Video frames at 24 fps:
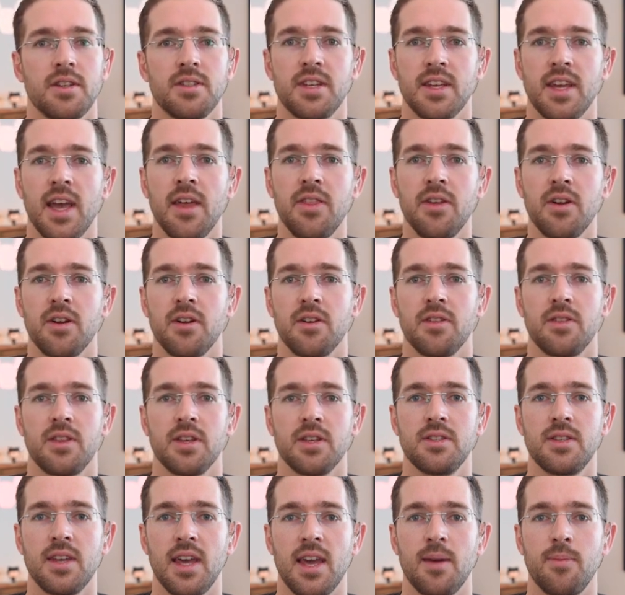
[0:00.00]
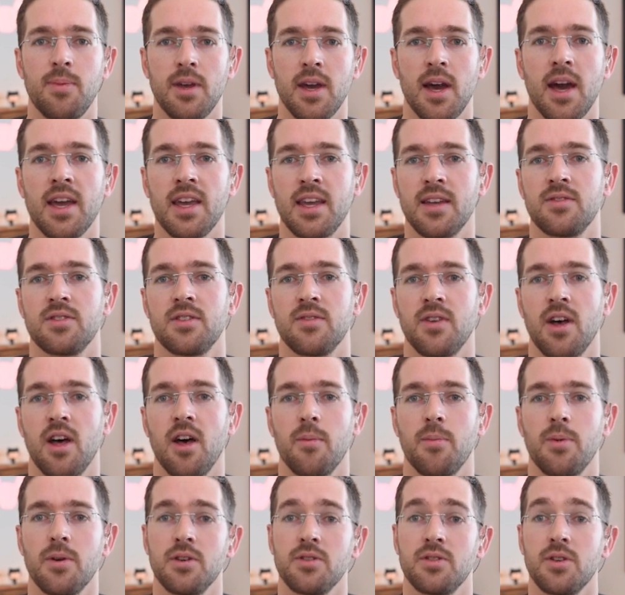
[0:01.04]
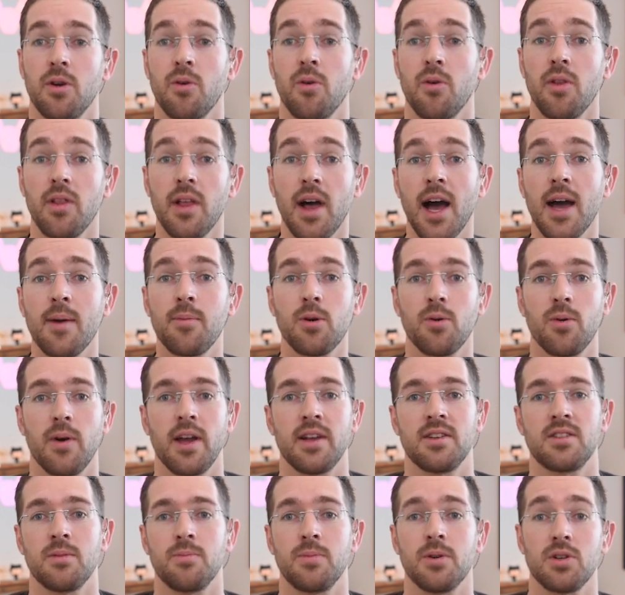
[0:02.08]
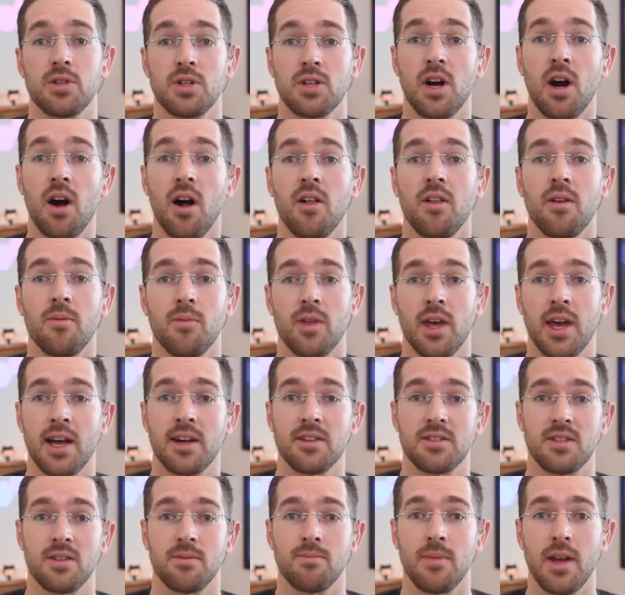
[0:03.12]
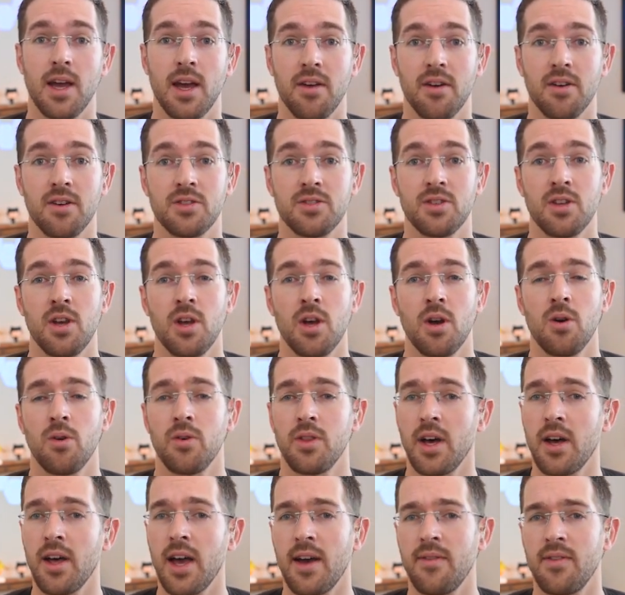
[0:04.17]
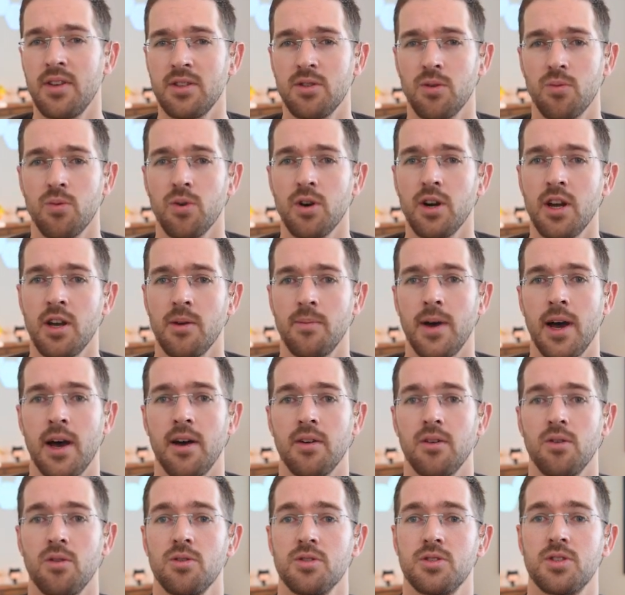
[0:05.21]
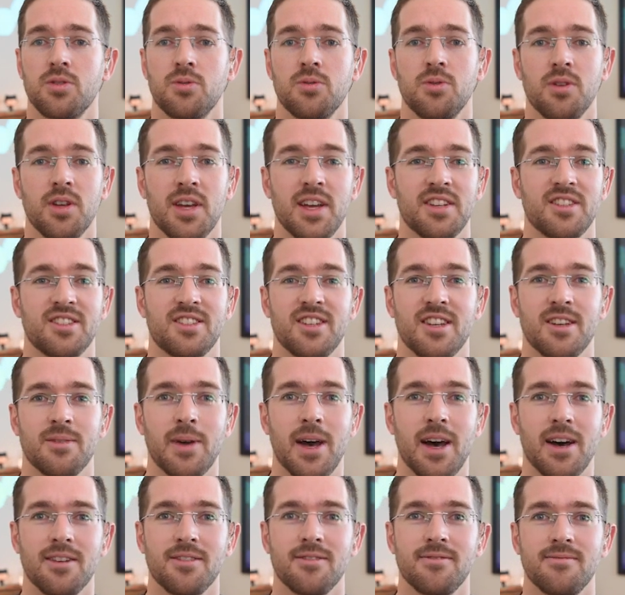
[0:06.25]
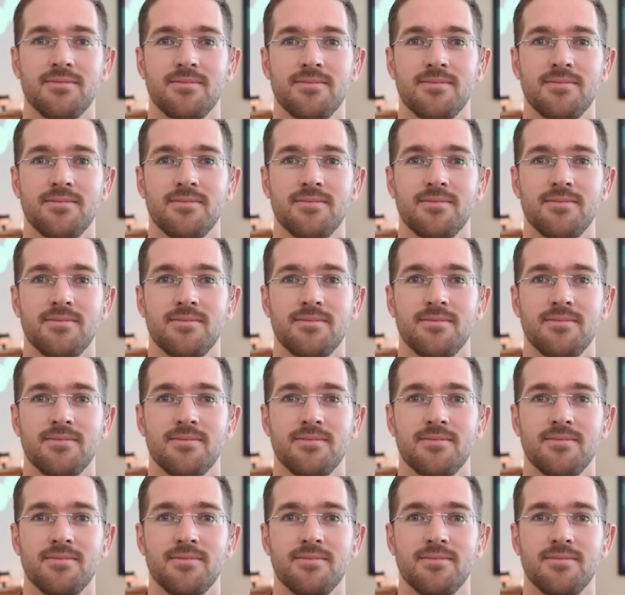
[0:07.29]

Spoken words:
Together, this API gives developers a reliable way to build column layouts and mailers without having to worry about old-school HTML.